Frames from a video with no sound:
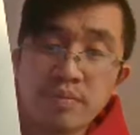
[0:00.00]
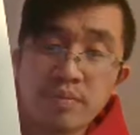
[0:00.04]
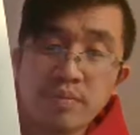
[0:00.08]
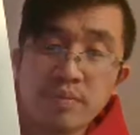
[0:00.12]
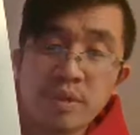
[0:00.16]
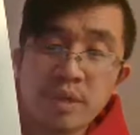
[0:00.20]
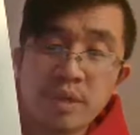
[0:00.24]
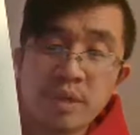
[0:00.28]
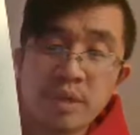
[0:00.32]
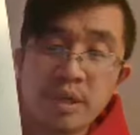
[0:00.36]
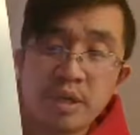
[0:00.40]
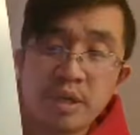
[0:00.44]

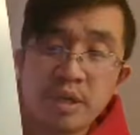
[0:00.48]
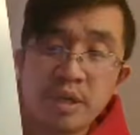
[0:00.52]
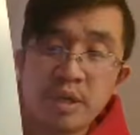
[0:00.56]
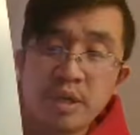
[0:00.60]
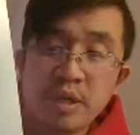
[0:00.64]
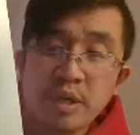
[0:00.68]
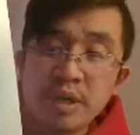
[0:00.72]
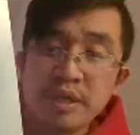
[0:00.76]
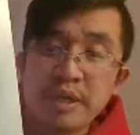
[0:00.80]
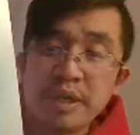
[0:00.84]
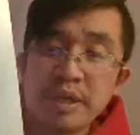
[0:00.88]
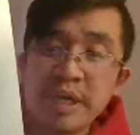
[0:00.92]
All right.
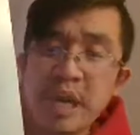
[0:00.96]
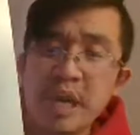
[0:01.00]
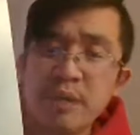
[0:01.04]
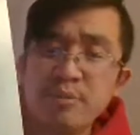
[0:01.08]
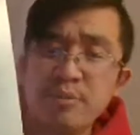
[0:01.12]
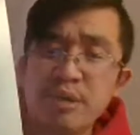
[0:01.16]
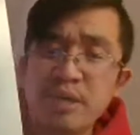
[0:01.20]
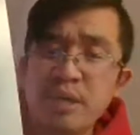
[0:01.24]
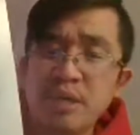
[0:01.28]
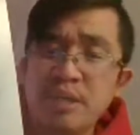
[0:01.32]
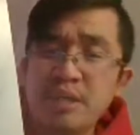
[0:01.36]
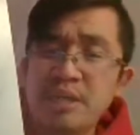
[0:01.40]

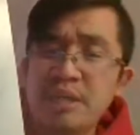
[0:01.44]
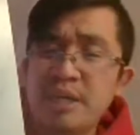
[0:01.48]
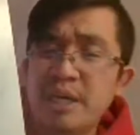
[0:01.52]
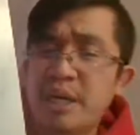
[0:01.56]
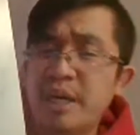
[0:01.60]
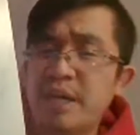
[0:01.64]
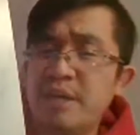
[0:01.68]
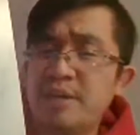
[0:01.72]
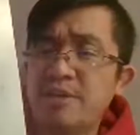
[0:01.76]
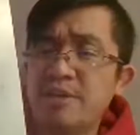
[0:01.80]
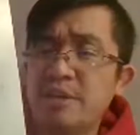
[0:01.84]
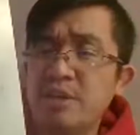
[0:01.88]
Gabriella,
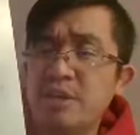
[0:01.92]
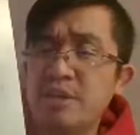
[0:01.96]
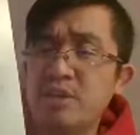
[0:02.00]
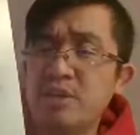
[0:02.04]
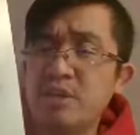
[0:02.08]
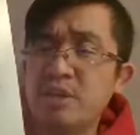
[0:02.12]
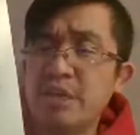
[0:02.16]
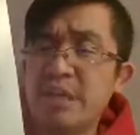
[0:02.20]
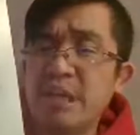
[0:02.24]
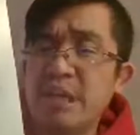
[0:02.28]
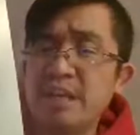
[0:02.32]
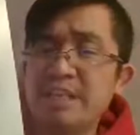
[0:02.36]
Isaac, do
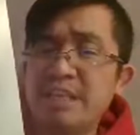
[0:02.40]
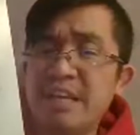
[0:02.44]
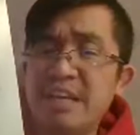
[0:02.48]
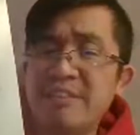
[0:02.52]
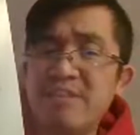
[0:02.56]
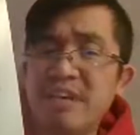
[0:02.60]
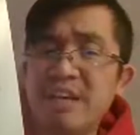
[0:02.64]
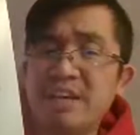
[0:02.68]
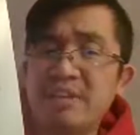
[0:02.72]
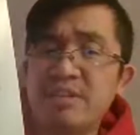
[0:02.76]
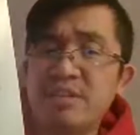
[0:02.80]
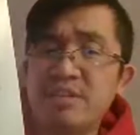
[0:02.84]
you guys have
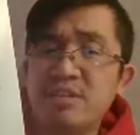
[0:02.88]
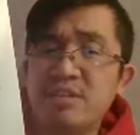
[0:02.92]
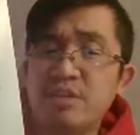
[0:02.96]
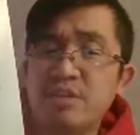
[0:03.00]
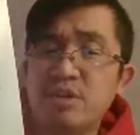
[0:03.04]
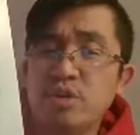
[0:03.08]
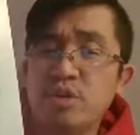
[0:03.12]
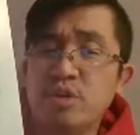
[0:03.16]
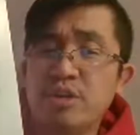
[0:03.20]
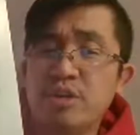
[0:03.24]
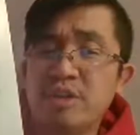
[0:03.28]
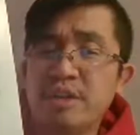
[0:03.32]
access to
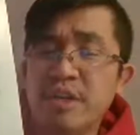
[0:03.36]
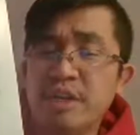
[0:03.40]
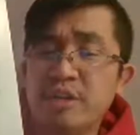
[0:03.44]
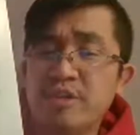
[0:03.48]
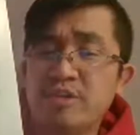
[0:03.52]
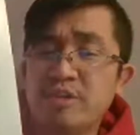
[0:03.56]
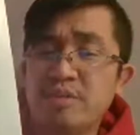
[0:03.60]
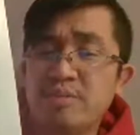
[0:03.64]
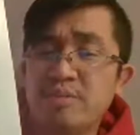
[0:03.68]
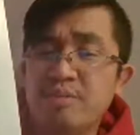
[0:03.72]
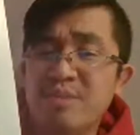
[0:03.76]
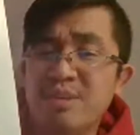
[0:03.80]
Google
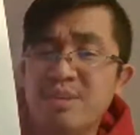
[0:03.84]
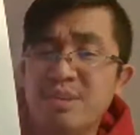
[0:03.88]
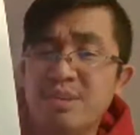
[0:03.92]
Classroom?